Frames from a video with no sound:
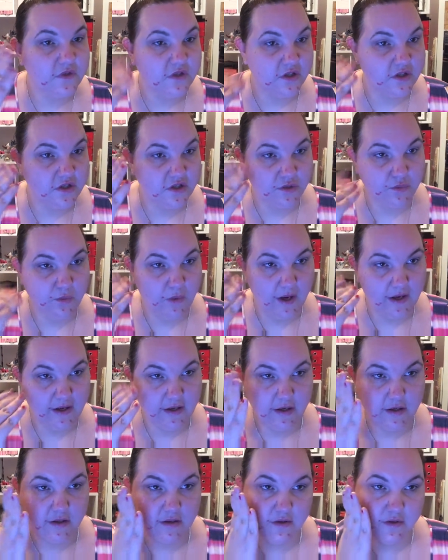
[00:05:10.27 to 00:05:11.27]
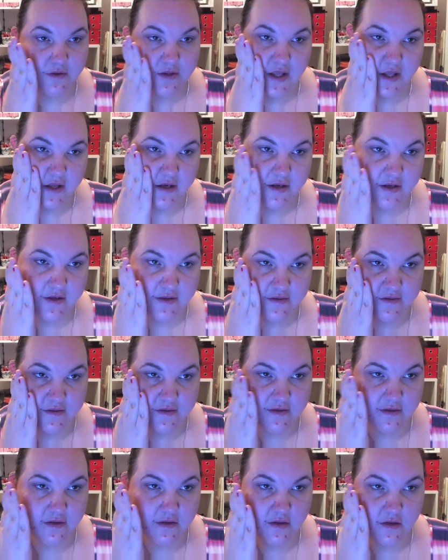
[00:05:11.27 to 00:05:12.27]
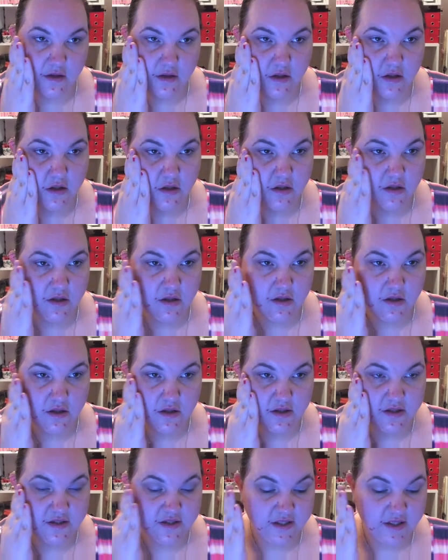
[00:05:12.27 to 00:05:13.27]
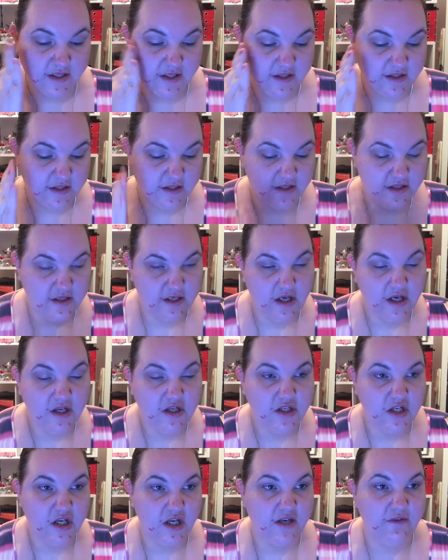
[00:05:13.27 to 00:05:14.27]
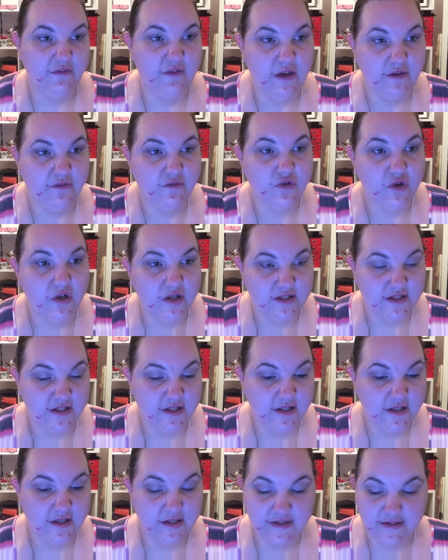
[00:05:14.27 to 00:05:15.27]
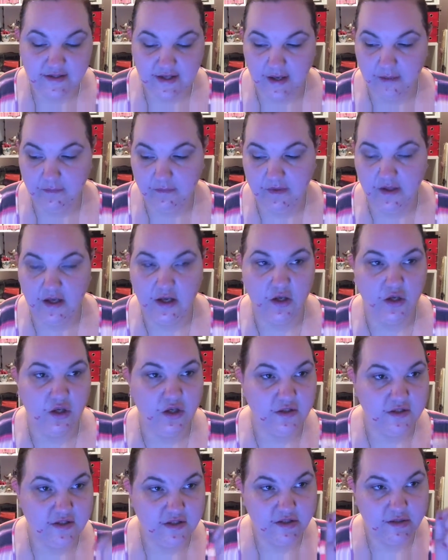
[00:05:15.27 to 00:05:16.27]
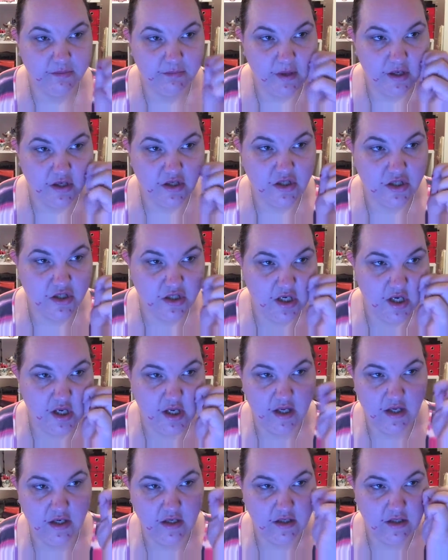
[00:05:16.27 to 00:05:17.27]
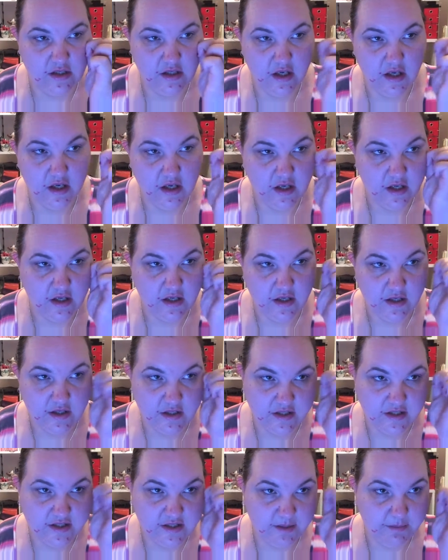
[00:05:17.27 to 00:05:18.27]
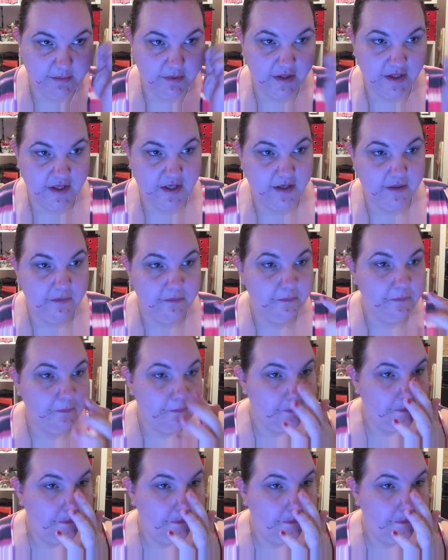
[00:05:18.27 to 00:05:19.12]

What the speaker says: So just wait until that is sticky to the touch, and if you have dry skin, the same thing, use a sponge and stipple it in.